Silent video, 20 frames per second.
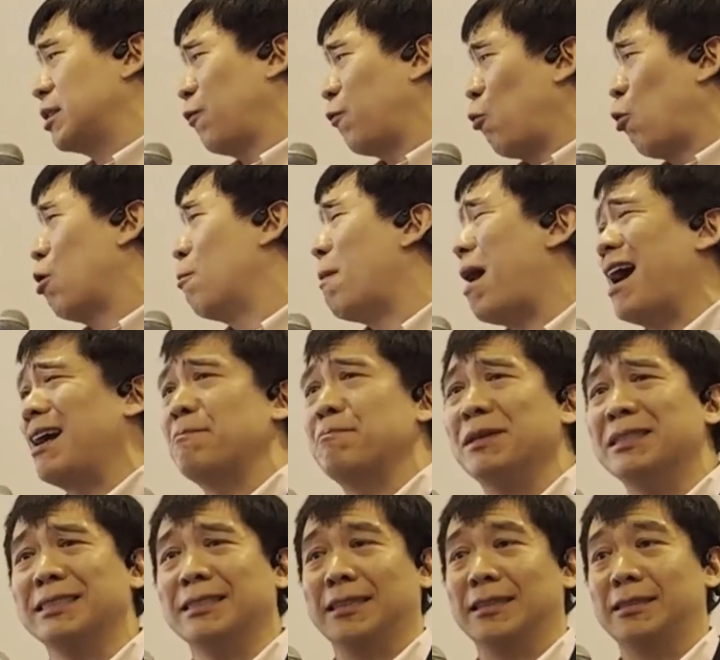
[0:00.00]
for my
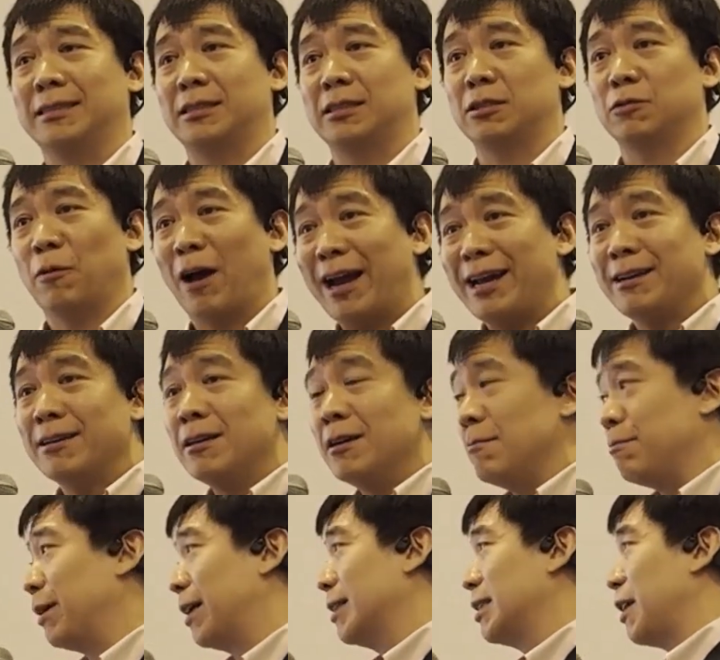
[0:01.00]
business,
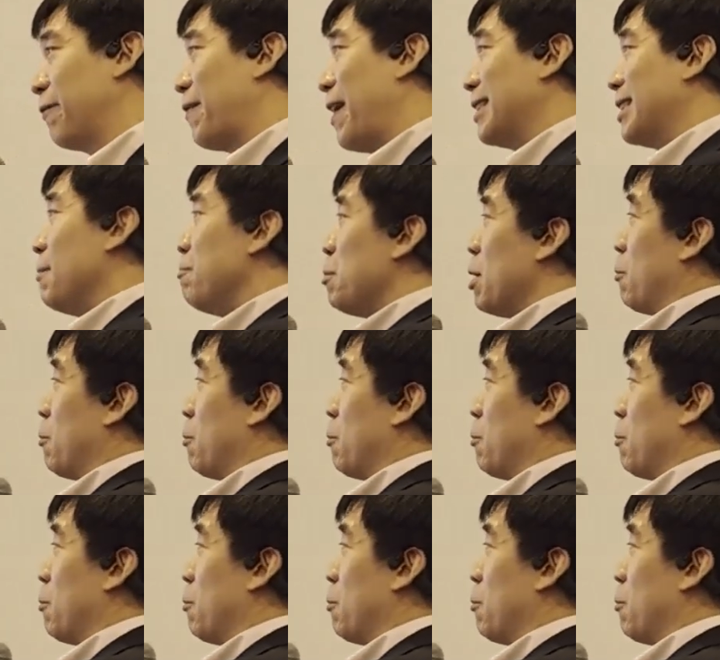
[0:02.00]
right? Because if I simply